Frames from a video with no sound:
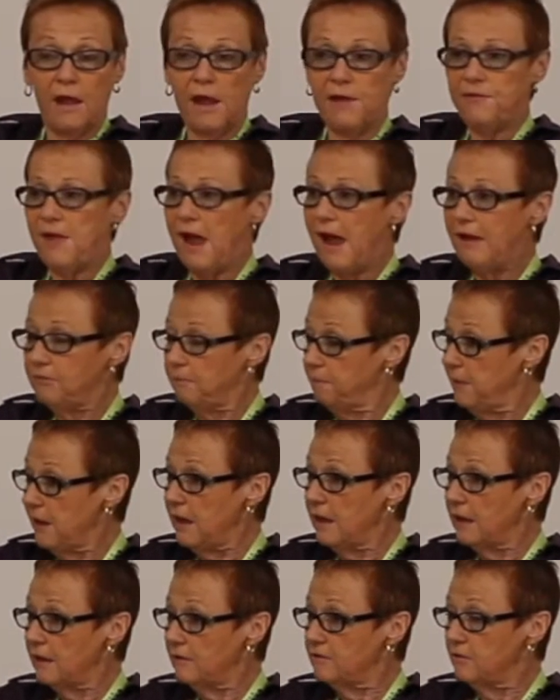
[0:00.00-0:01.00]
And that's
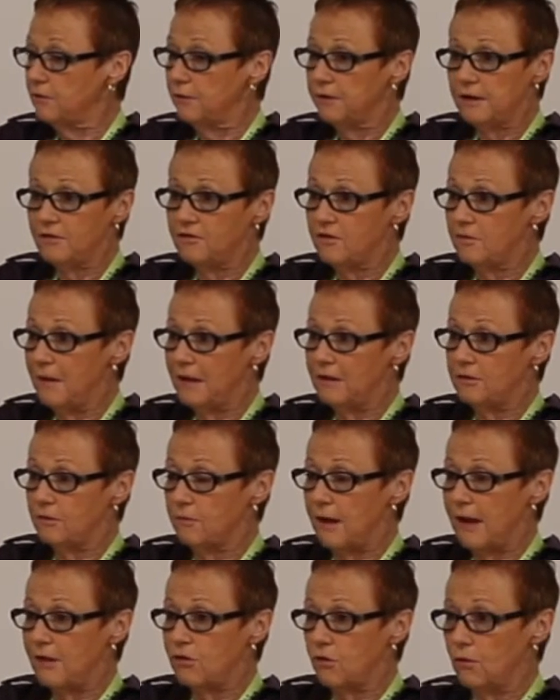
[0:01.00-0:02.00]
big, is learning to make the
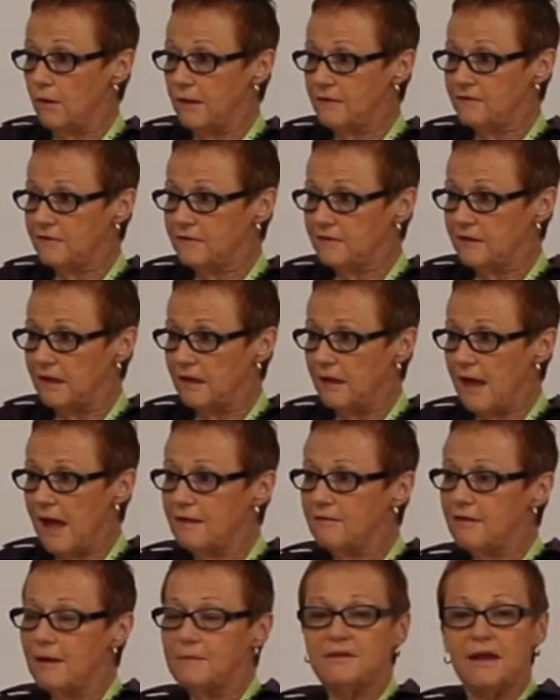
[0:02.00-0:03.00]
right choices. And a
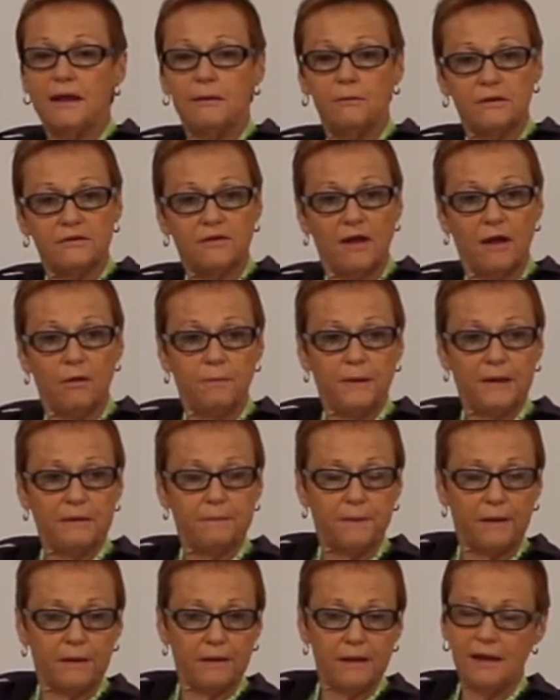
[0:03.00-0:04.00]
lot of times I will tell
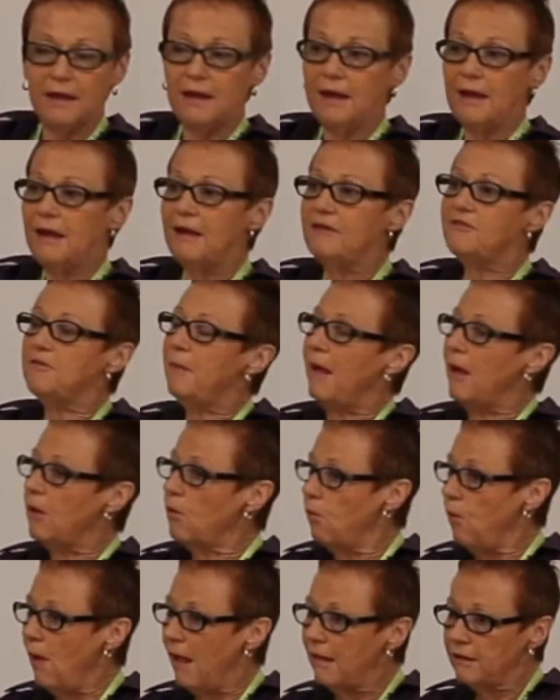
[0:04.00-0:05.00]
people it's
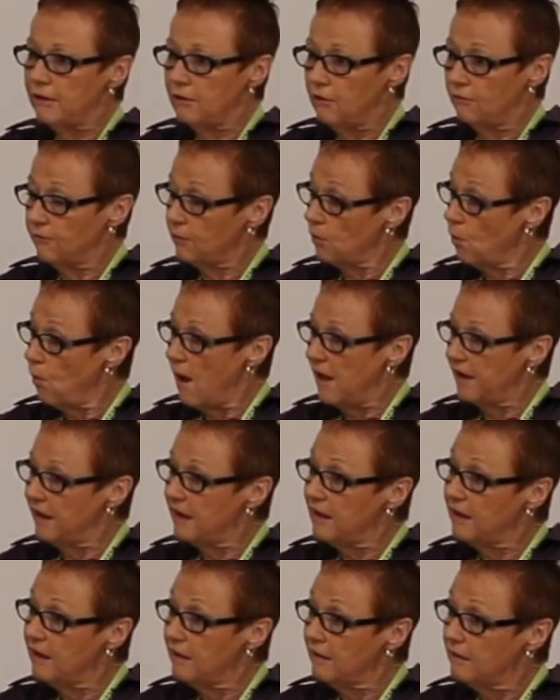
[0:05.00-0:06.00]
about quality over
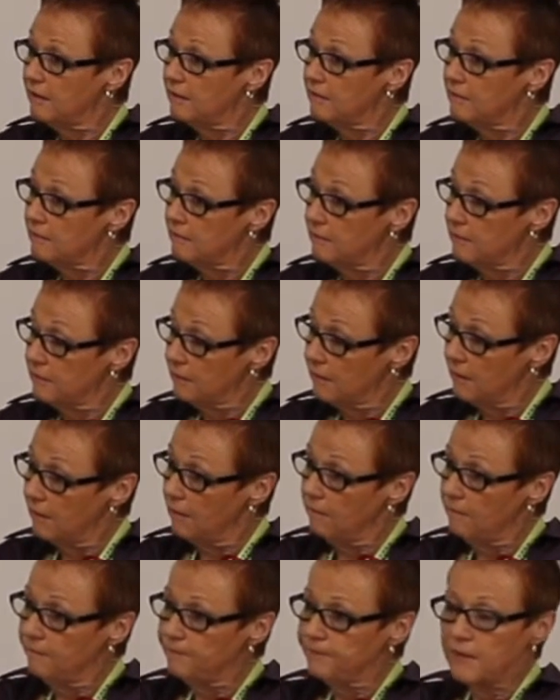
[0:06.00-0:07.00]
quantity, you
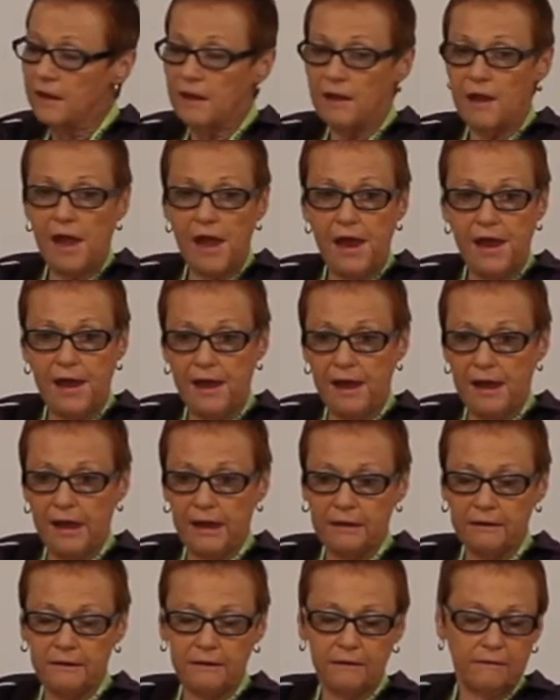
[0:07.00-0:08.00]
know.
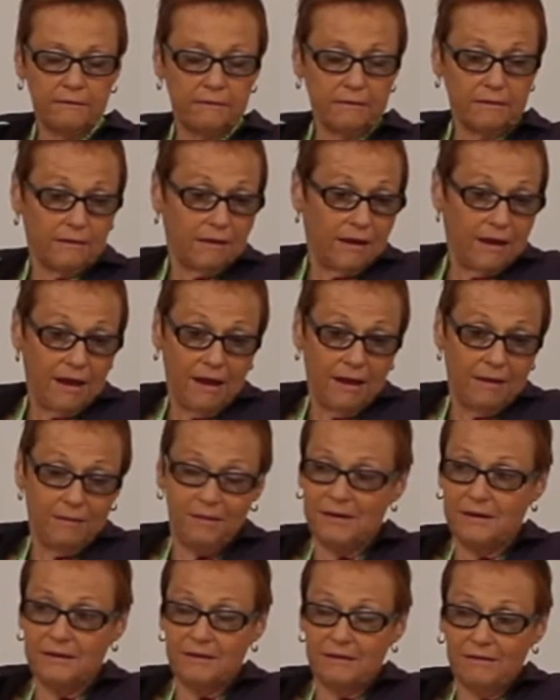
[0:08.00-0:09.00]
And I
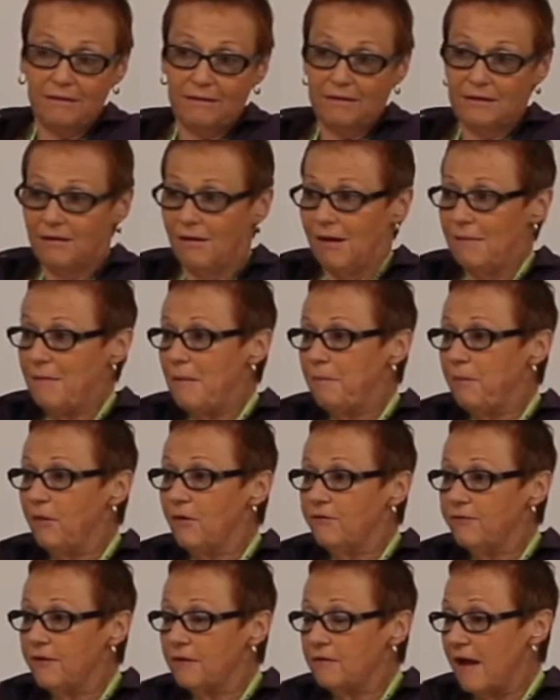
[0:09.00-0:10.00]
mean, you know, I'm not
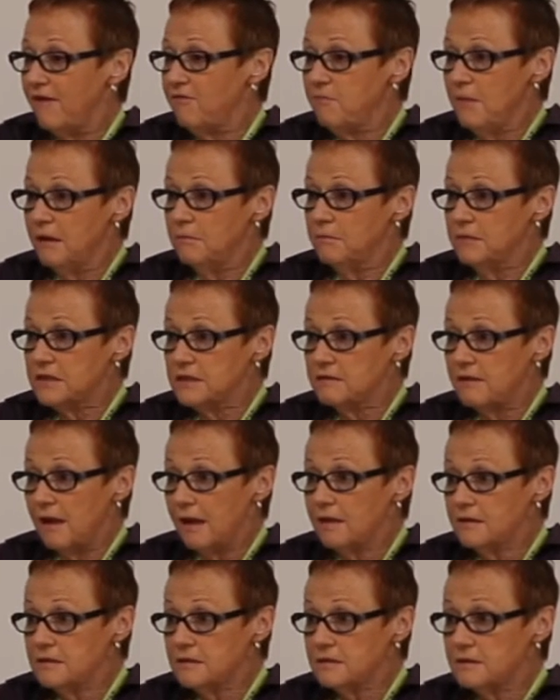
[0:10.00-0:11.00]
perfect. I've made
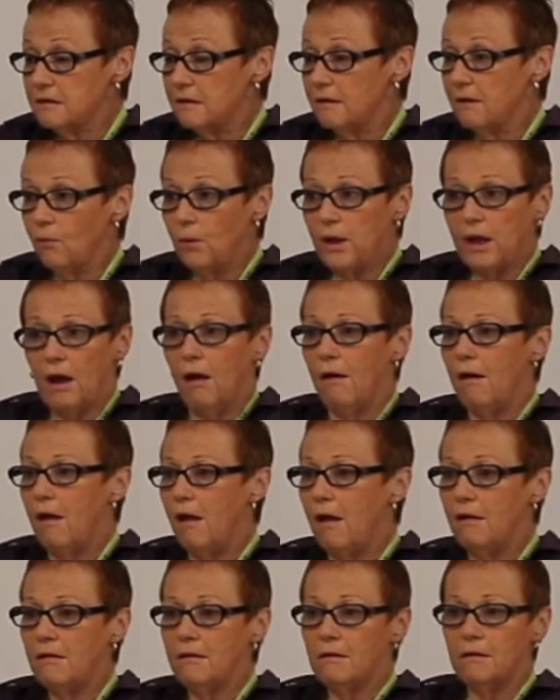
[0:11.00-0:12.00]
mistakes. We
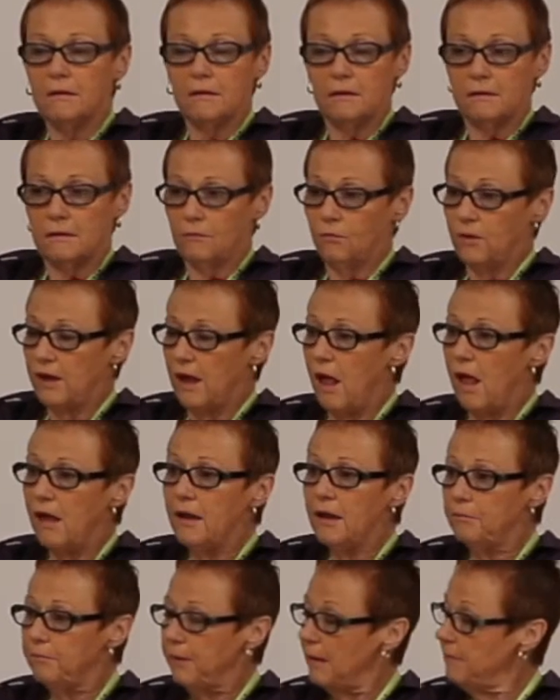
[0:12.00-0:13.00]
all
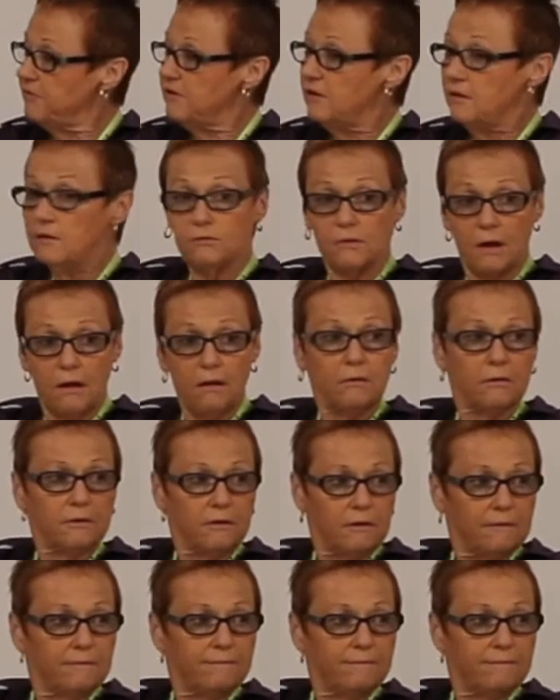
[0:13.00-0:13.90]
hit bumps in the road.